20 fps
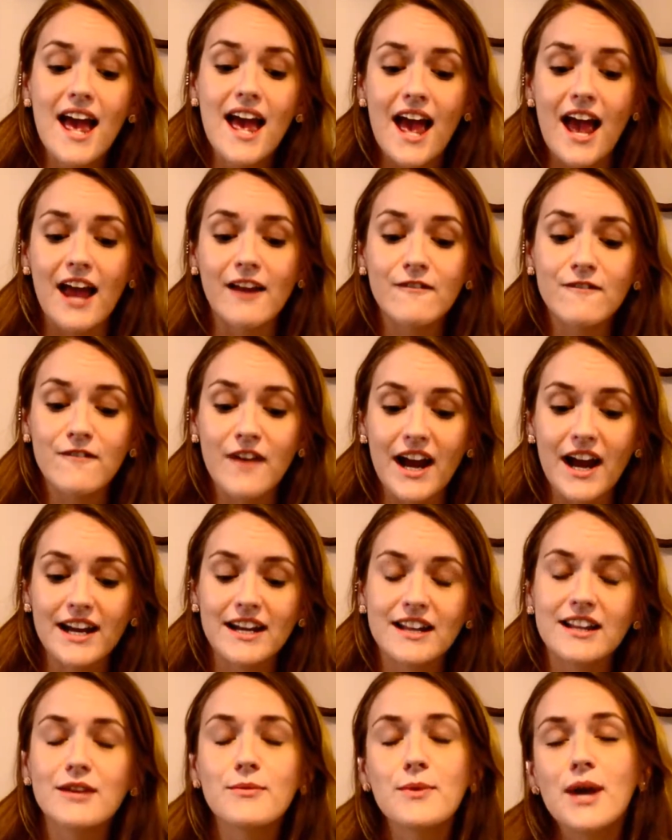And
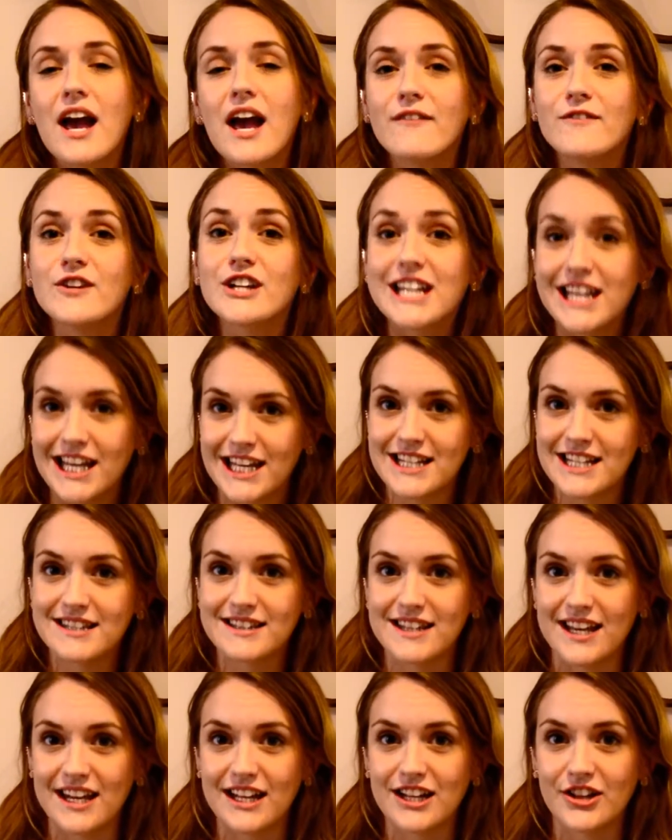finally, we have your
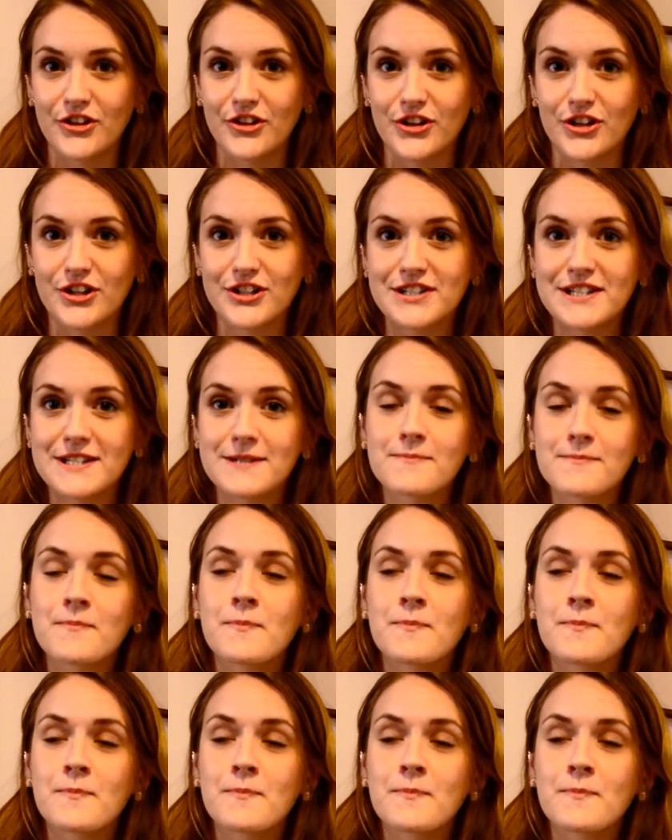kinesthetic learners.